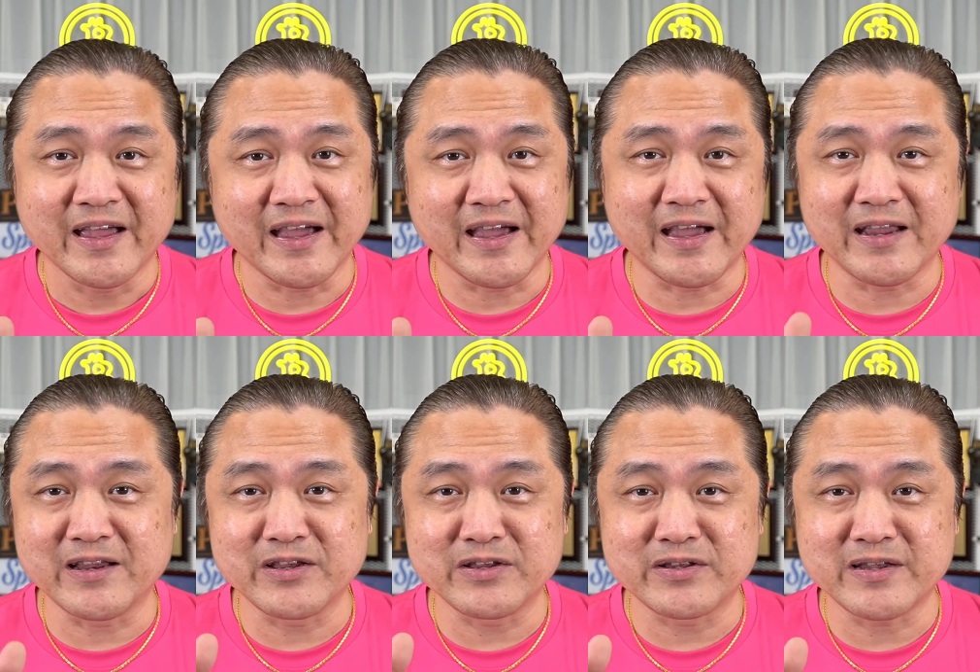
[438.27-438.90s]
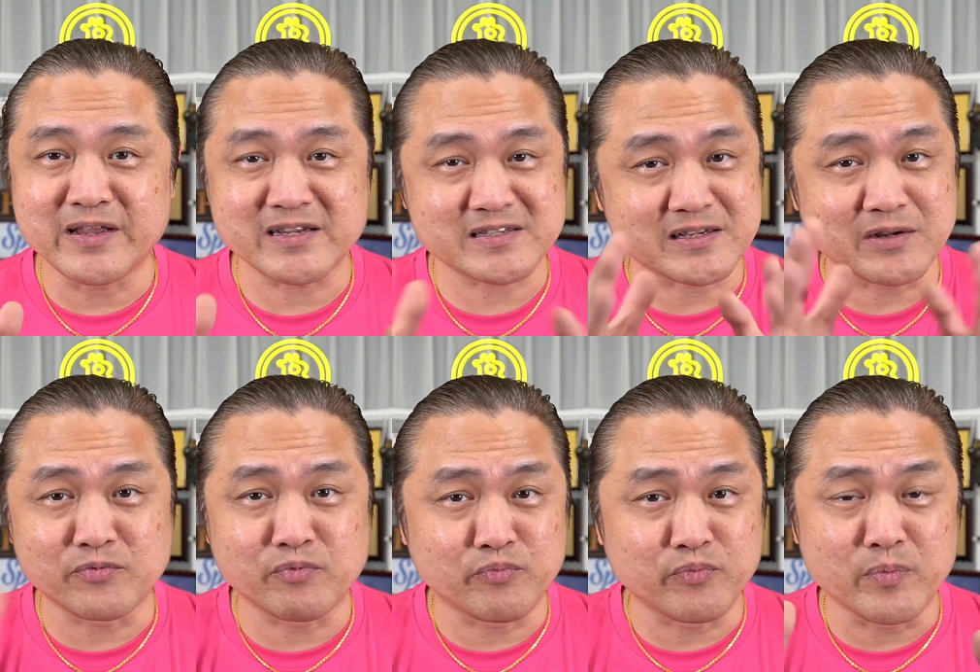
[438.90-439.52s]
and that's
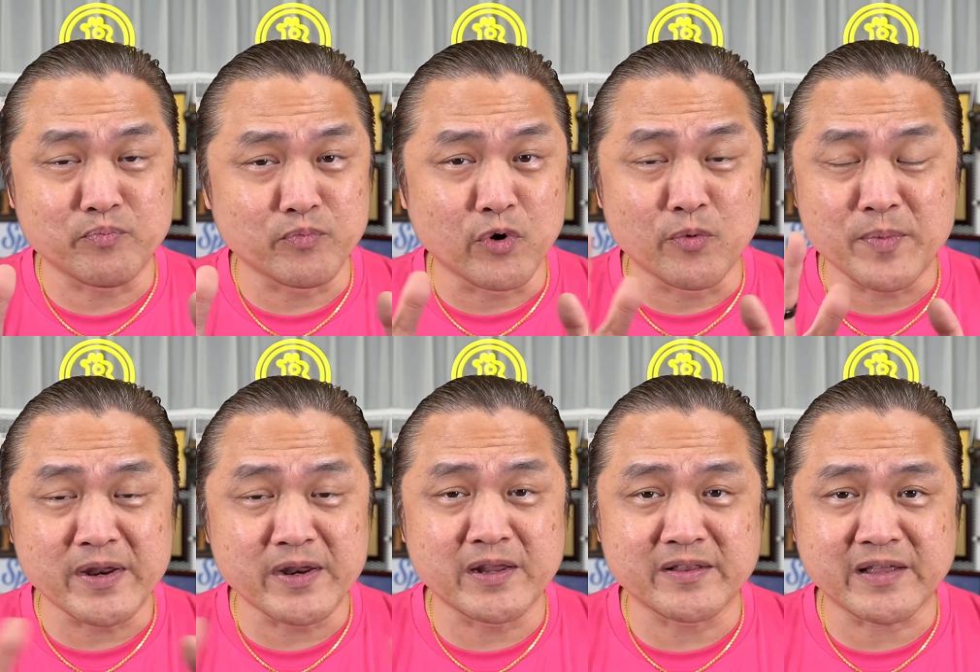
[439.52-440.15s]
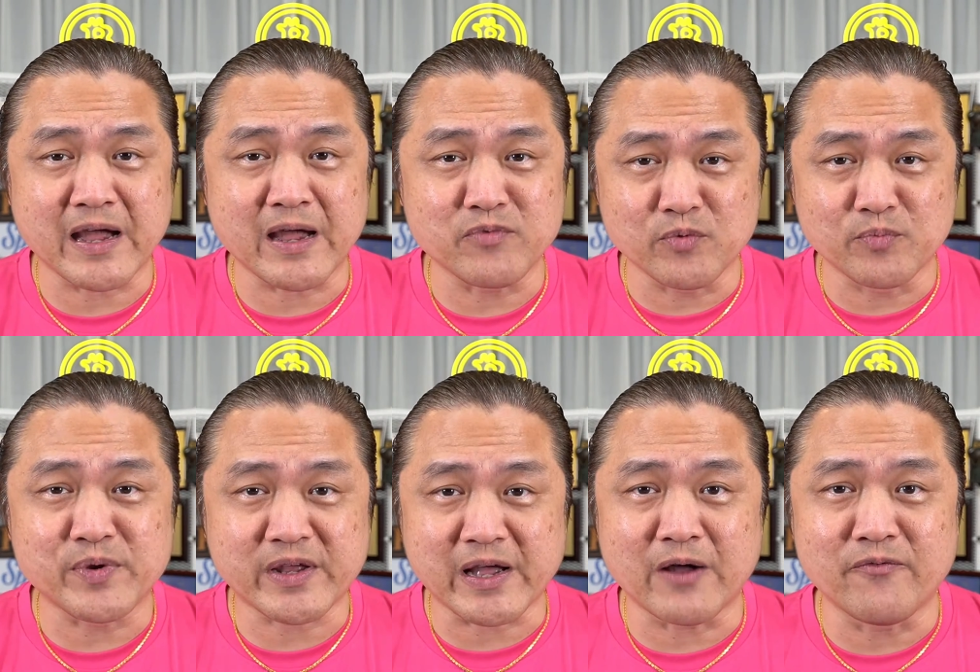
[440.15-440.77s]
the moment in time you
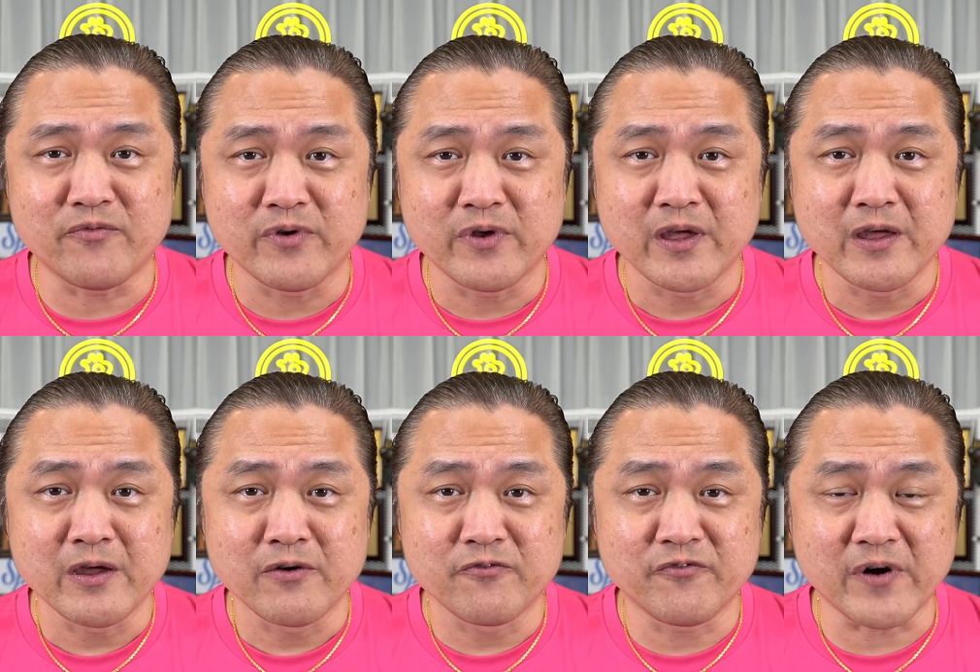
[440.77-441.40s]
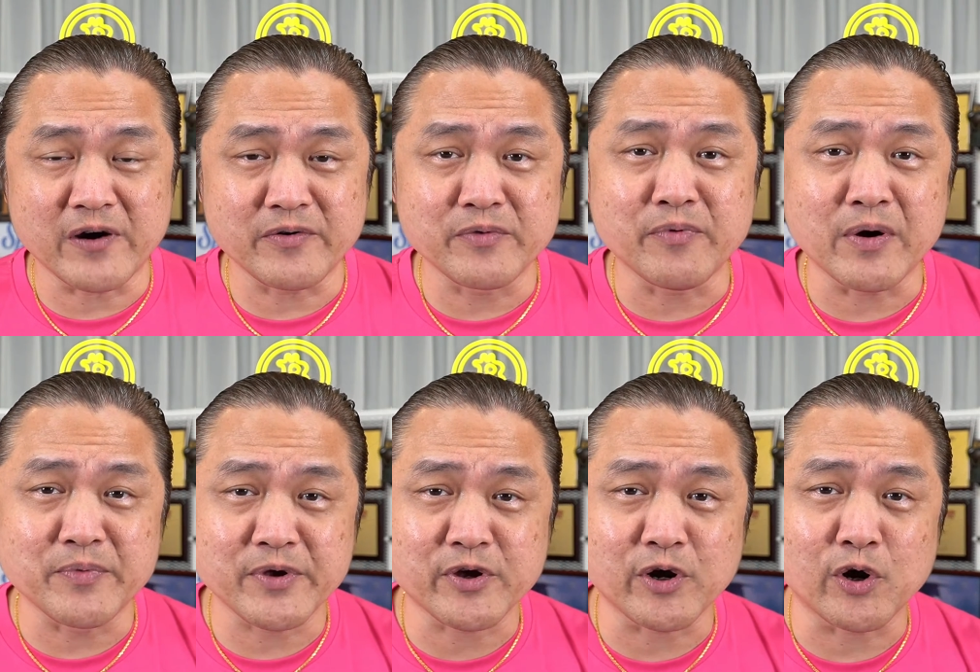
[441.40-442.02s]
become very
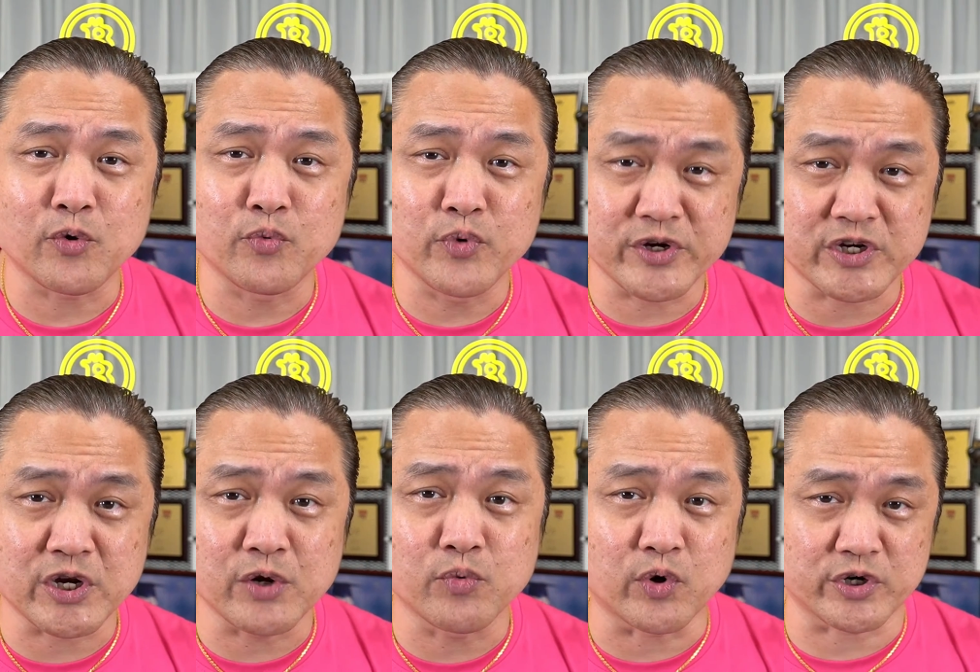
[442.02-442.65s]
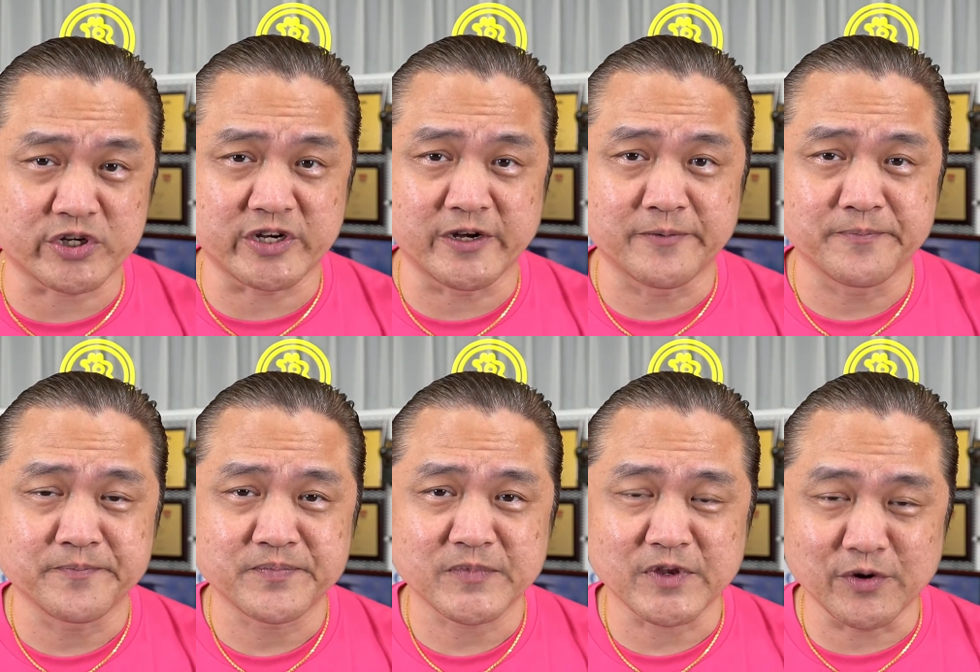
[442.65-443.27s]
what we call wishy-washy.